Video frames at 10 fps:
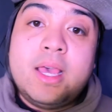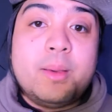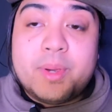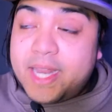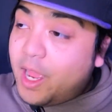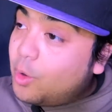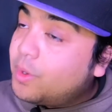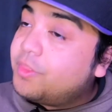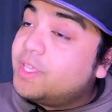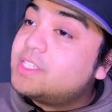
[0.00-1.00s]
But now
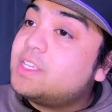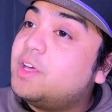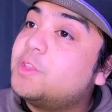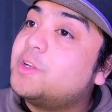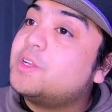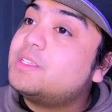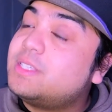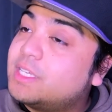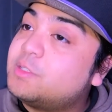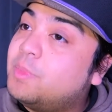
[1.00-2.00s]
with this other
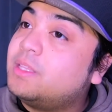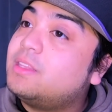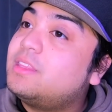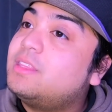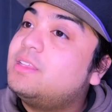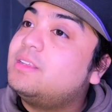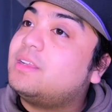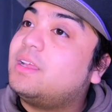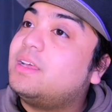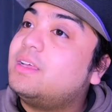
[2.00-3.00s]
6-month
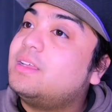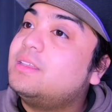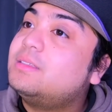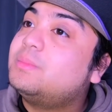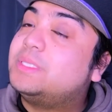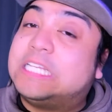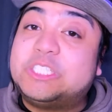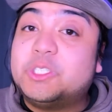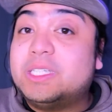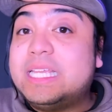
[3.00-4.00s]

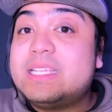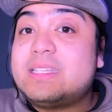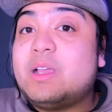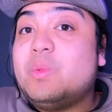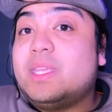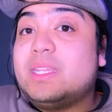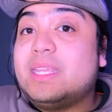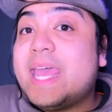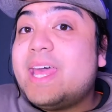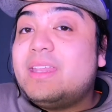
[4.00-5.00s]
potential lease that we can
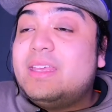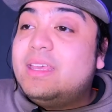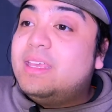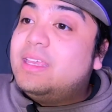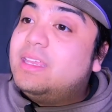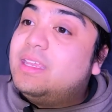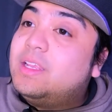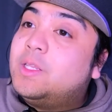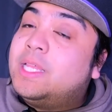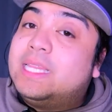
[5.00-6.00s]
get,
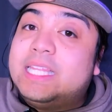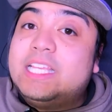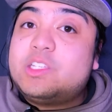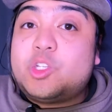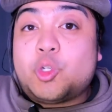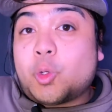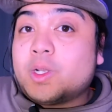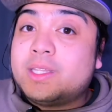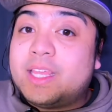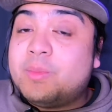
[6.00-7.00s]
it'll at least
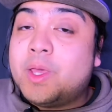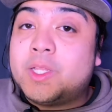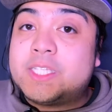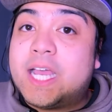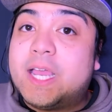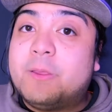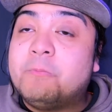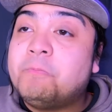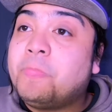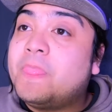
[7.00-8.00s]
shorten that amount of
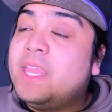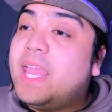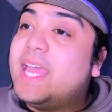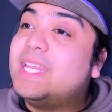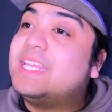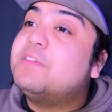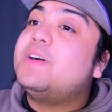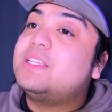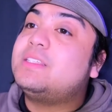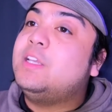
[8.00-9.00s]
time and give
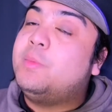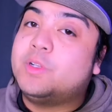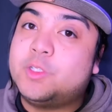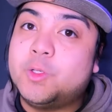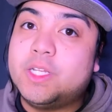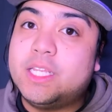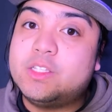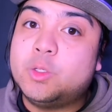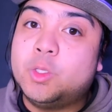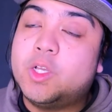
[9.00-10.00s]
us the opportunity
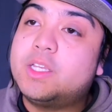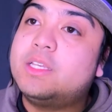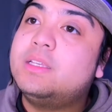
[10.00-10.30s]
to look